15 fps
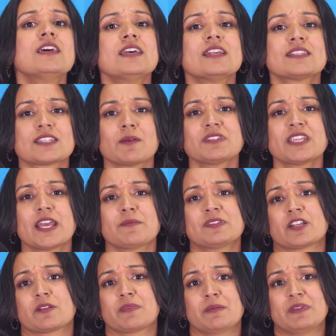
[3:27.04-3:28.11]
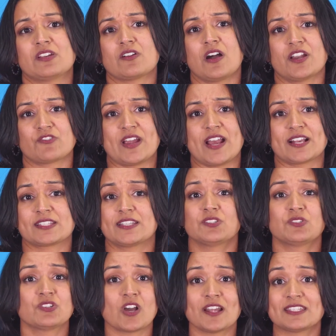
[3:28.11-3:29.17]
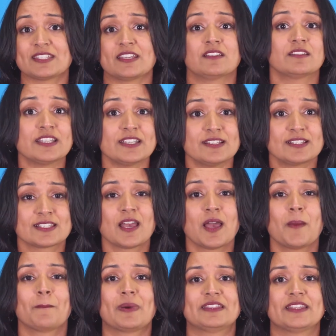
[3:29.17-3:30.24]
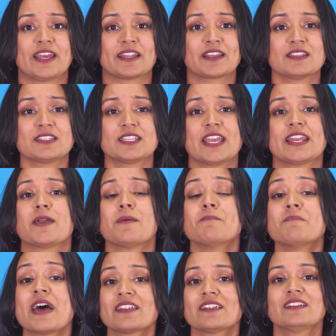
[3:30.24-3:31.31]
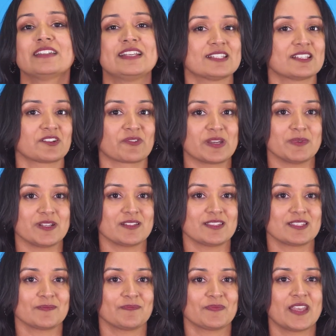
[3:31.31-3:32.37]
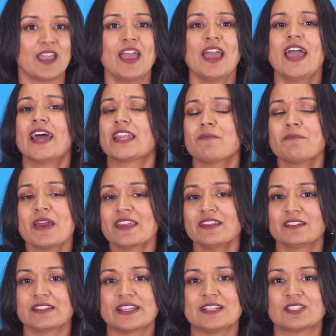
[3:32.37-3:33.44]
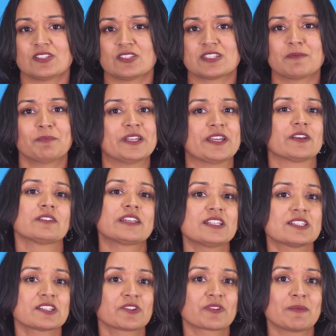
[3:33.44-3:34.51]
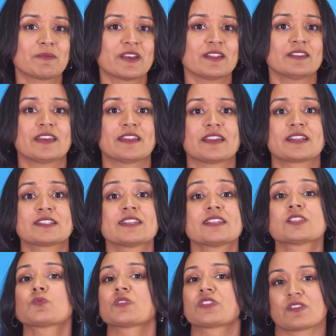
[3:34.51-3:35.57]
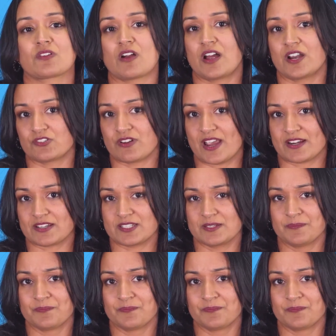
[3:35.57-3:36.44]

Sometimes there may be contracts that do not say lease, but that contain embedded lease agreements. An embedded lease is simply a lease agreement that exists within a contract.